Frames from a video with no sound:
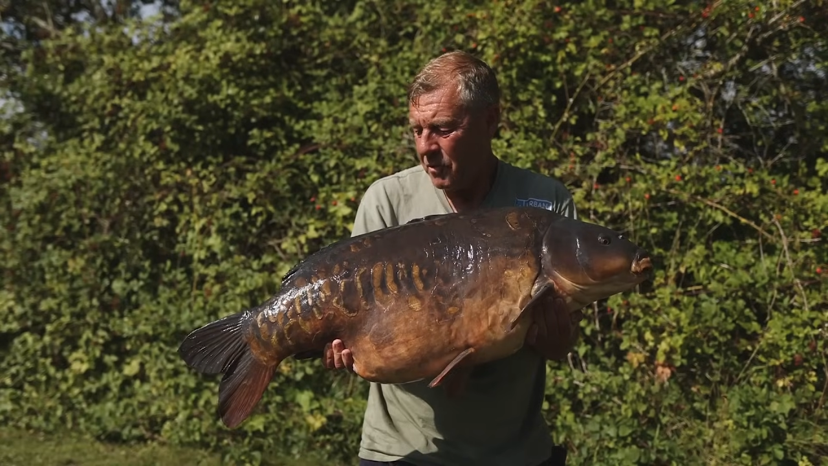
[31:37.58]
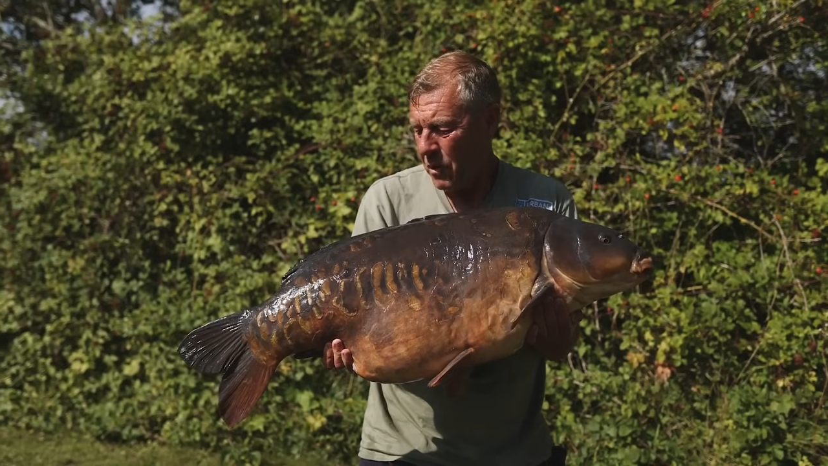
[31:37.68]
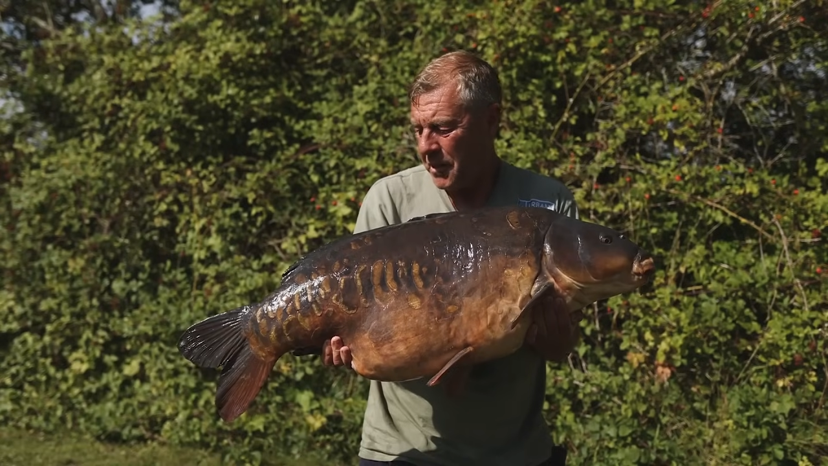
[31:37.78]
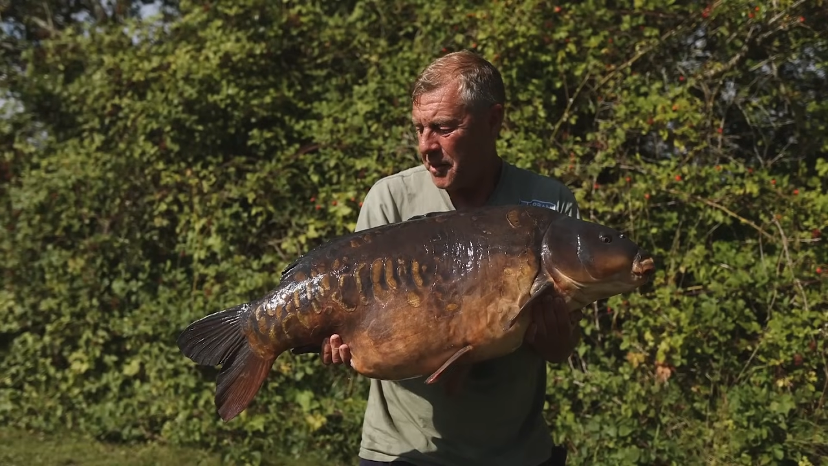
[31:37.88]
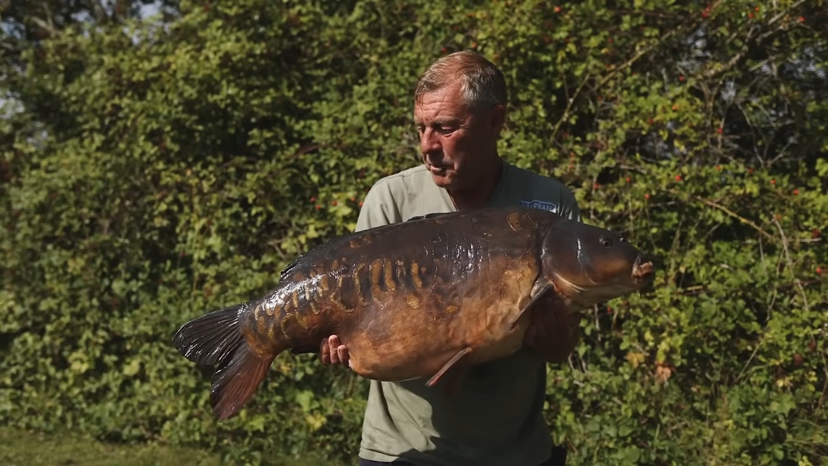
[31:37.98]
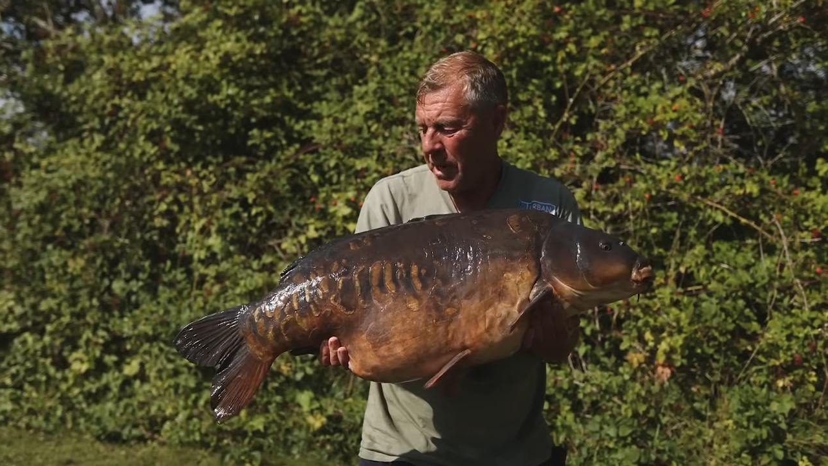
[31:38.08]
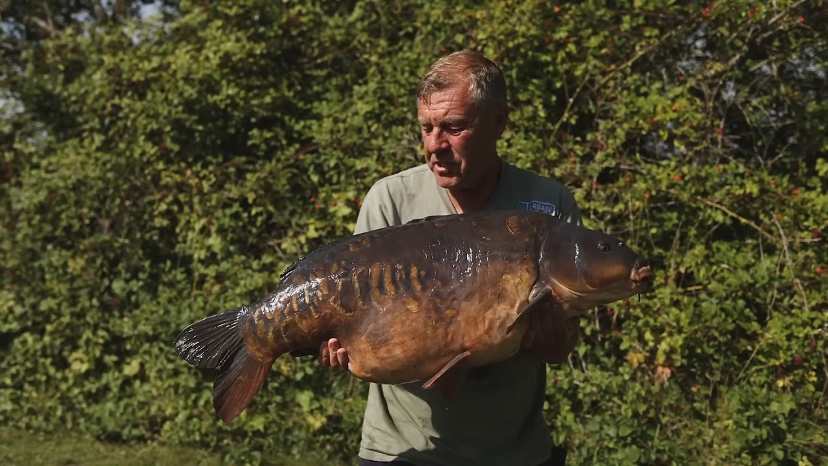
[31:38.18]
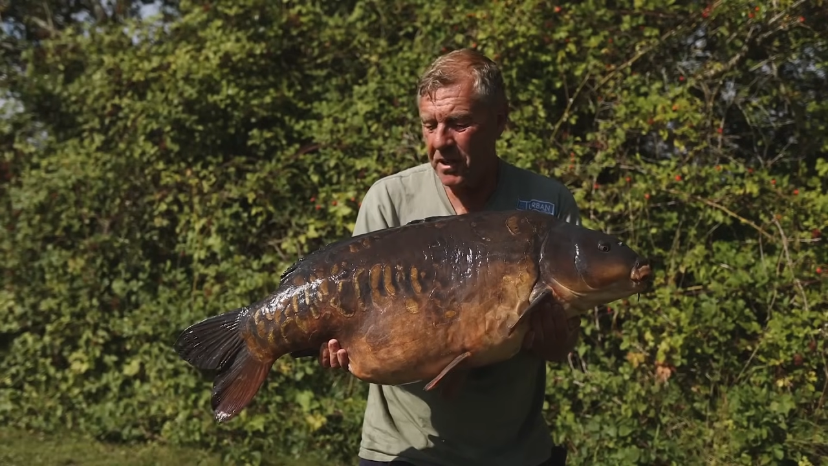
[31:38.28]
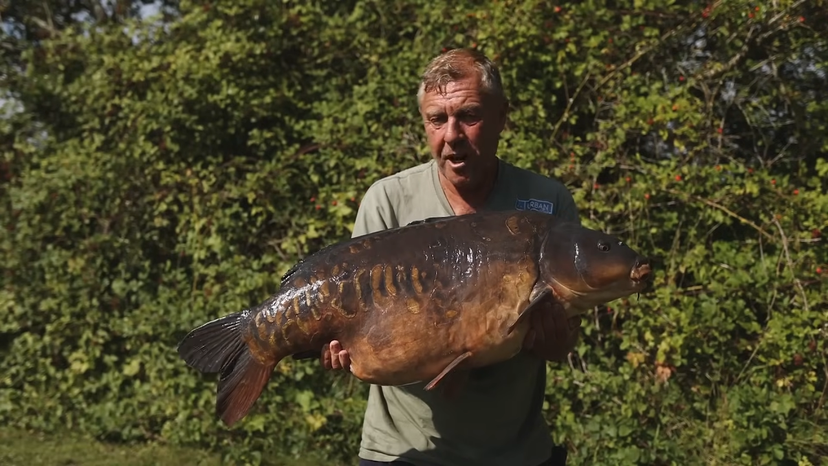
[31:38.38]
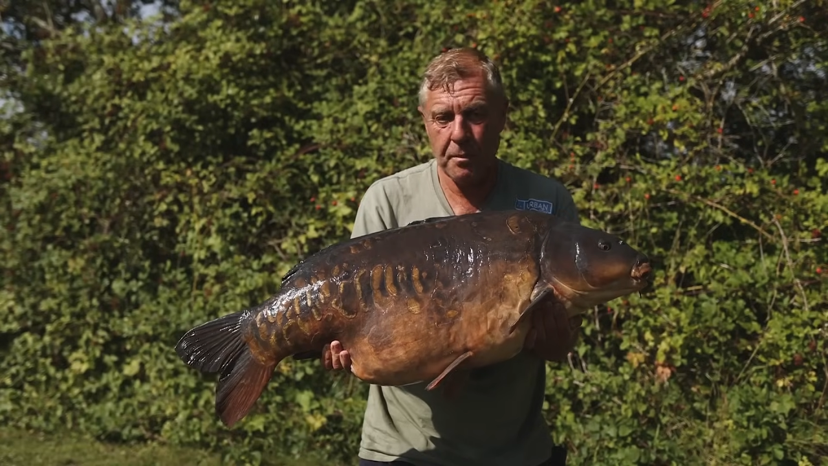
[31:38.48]
One of the
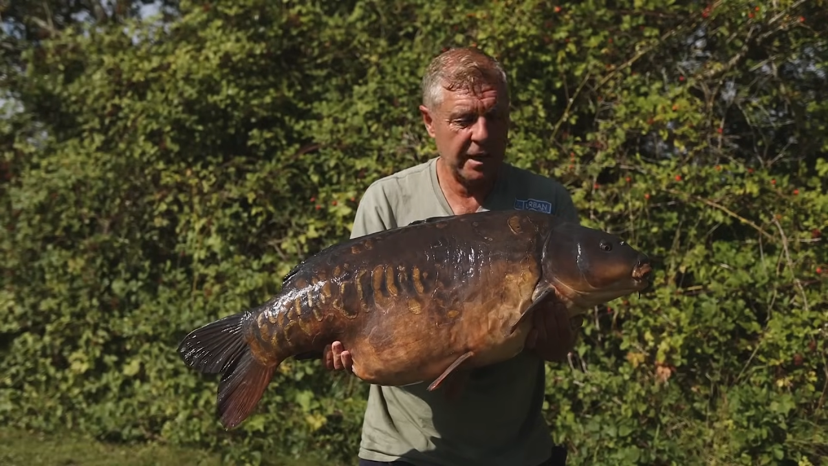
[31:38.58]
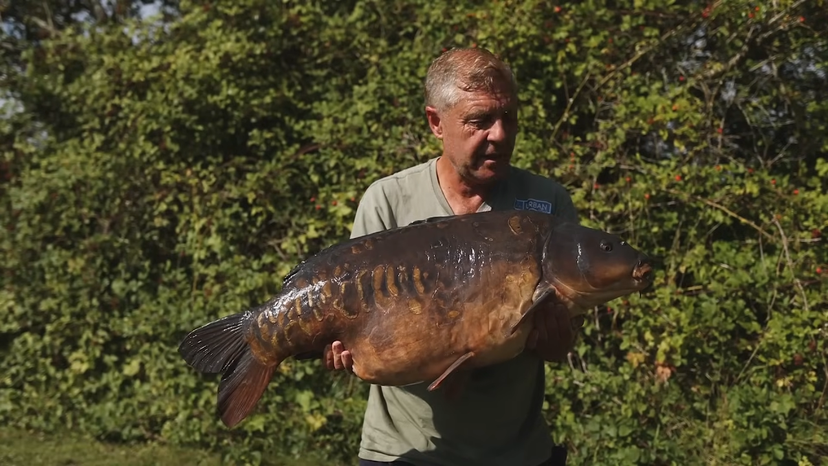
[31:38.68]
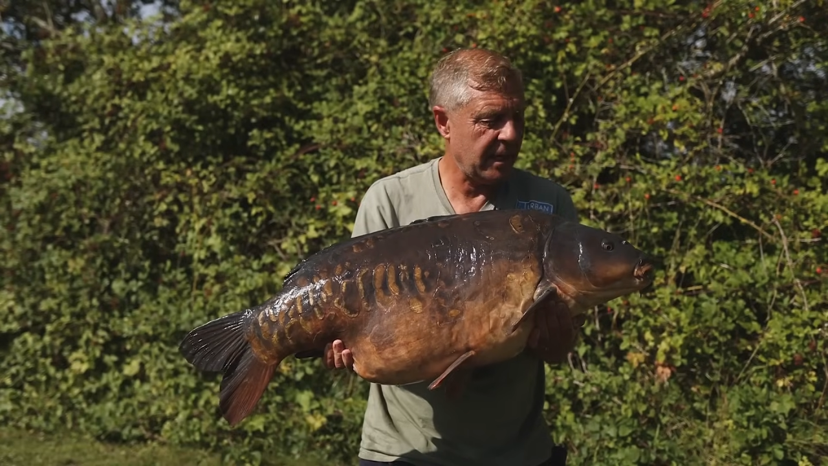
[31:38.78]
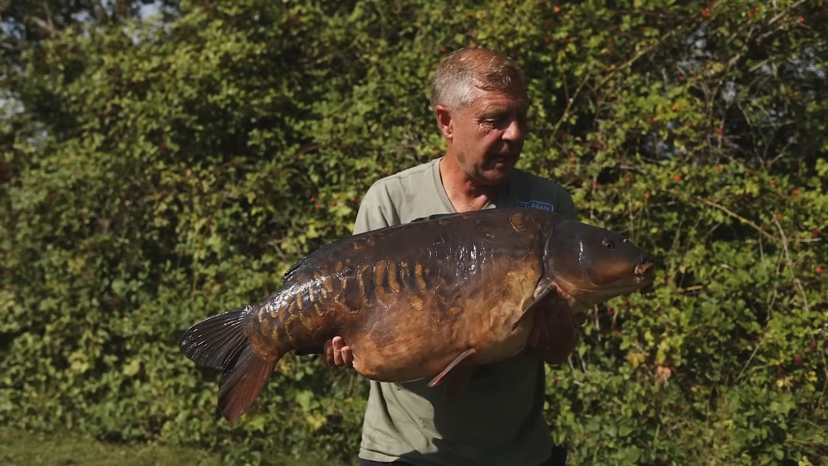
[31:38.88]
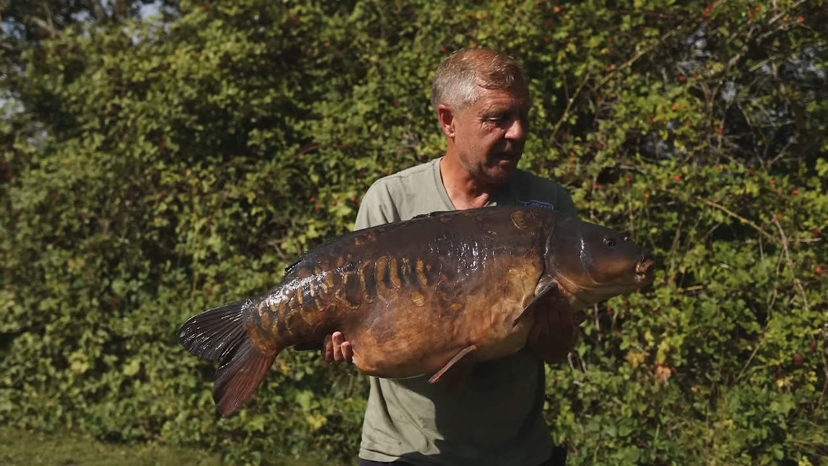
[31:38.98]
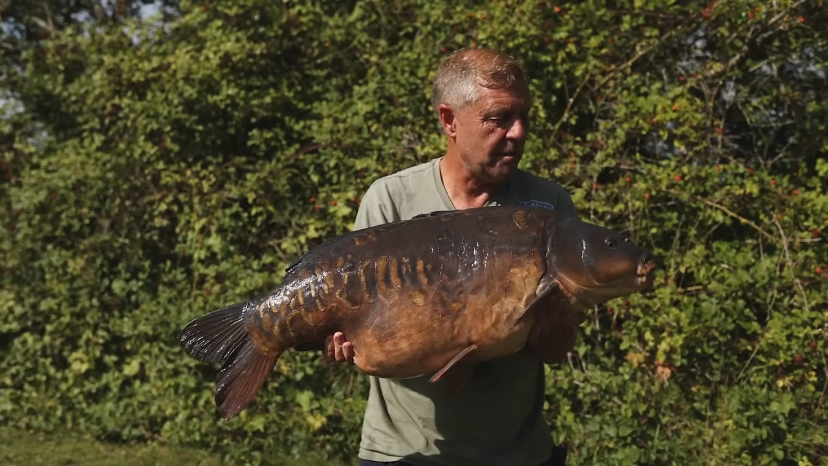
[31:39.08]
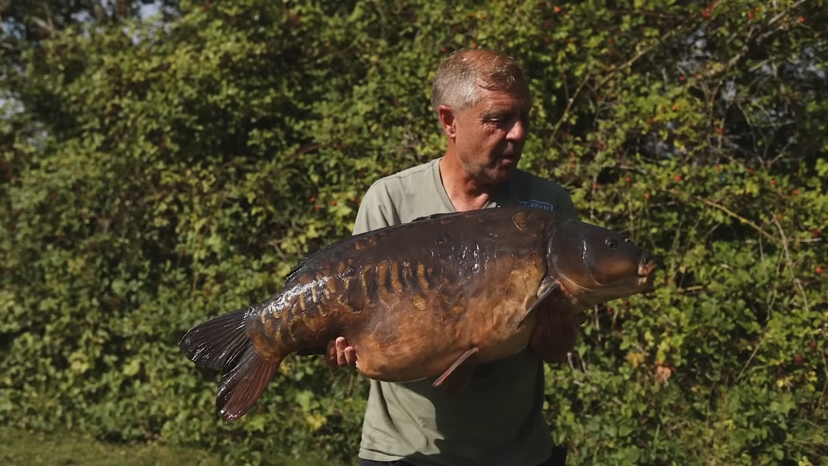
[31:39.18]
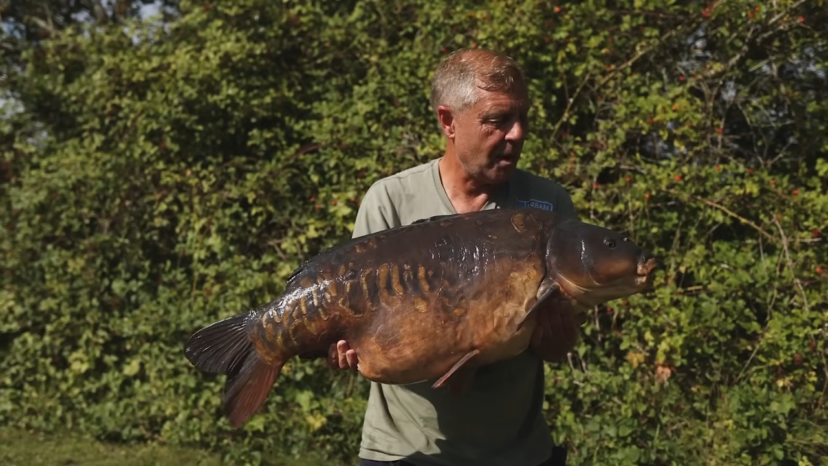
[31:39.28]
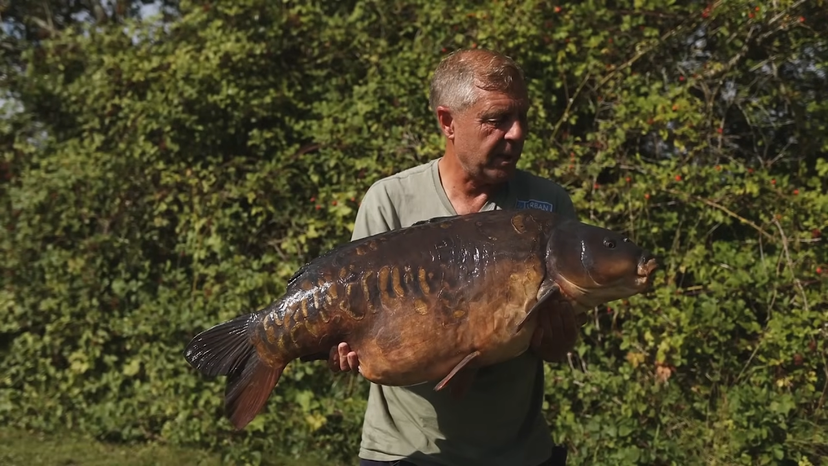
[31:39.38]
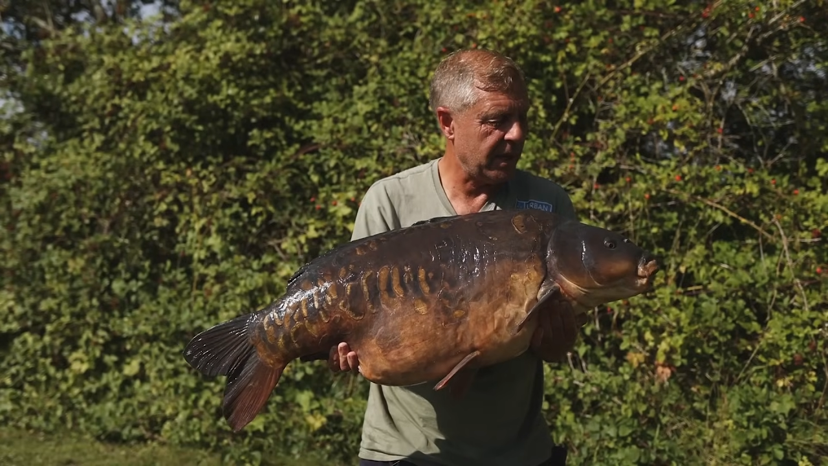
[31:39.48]
best carp in the lake, in
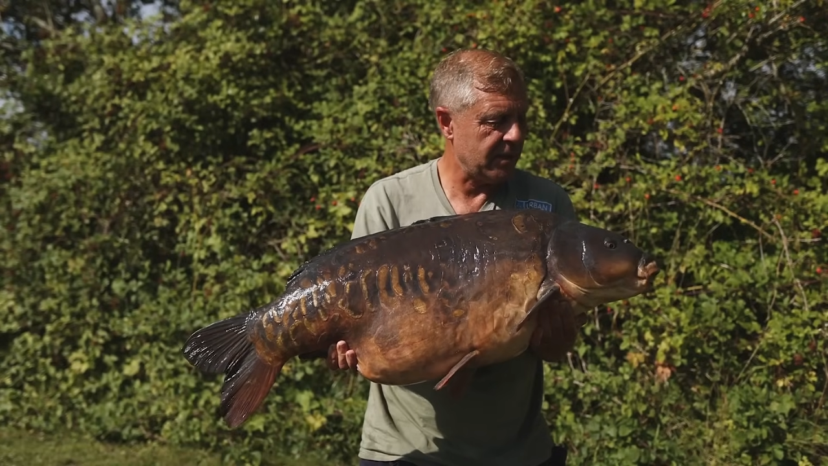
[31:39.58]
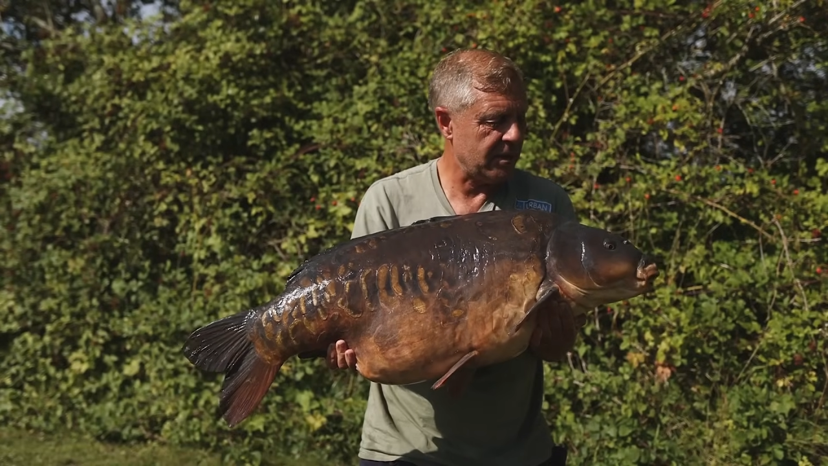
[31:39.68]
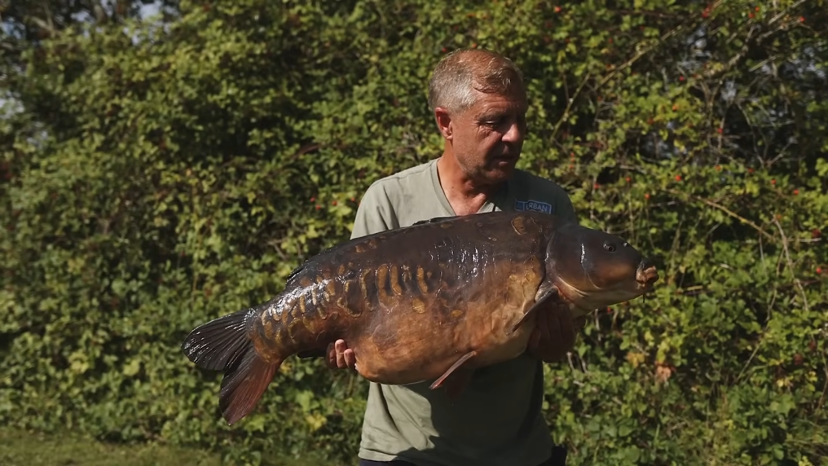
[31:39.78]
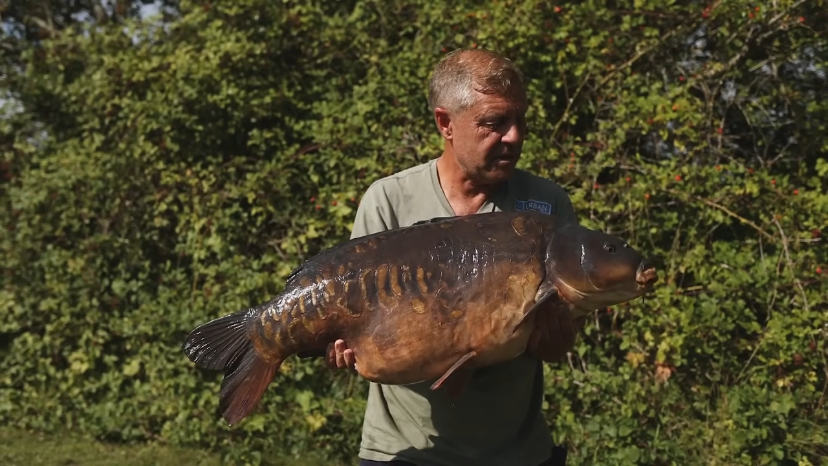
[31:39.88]
my opinion.